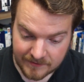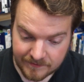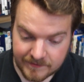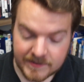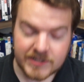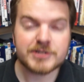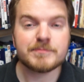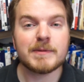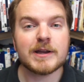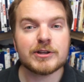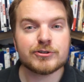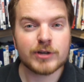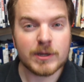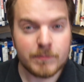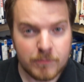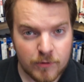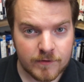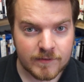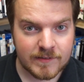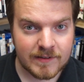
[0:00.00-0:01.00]
to finish my
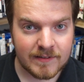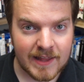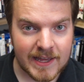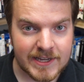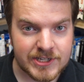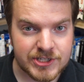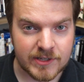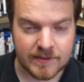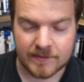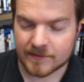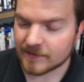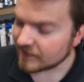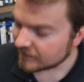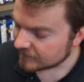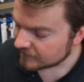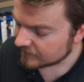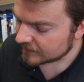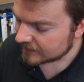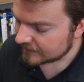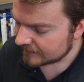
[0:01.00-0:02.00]
Dreamworks collection, so
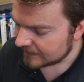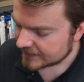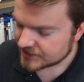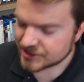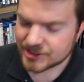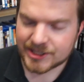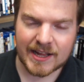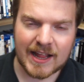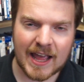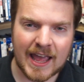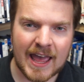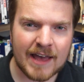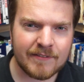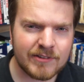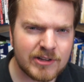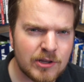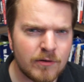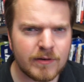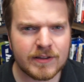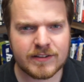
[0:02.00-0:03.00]
this is a collection that I
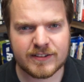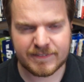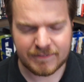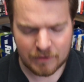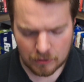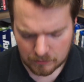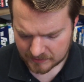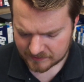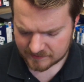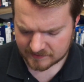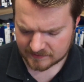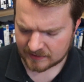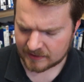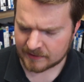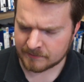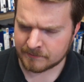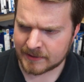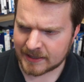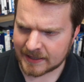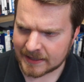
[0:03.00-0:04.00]
haven't always focused
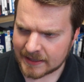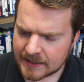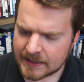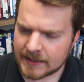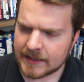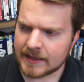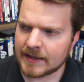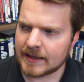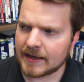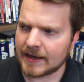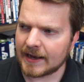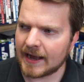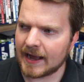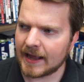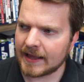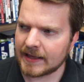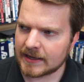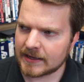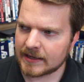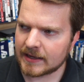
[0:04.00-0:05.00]
on, but
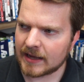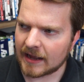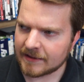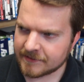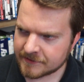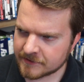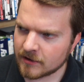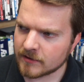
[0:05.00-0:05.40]
I